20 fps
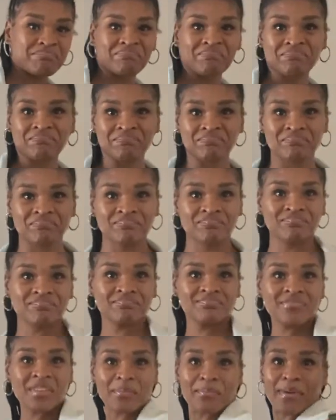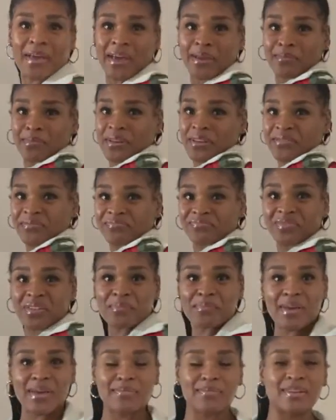Hmm, maybe,
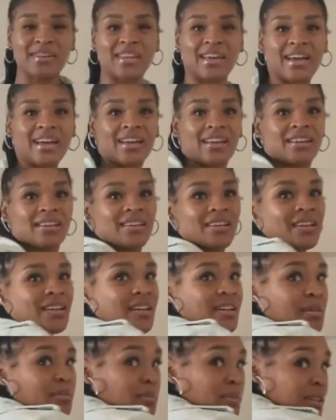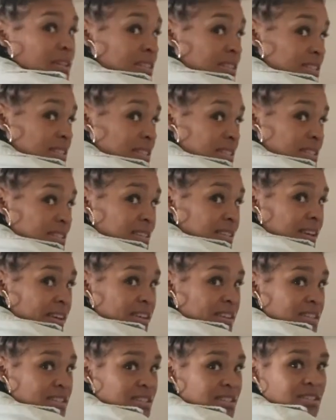maybe not. This is a
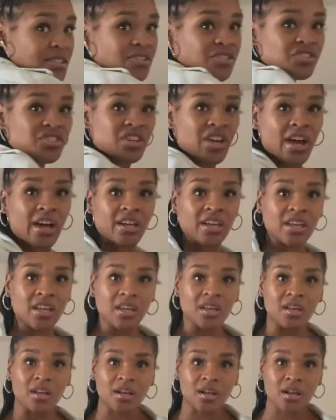nice jacket.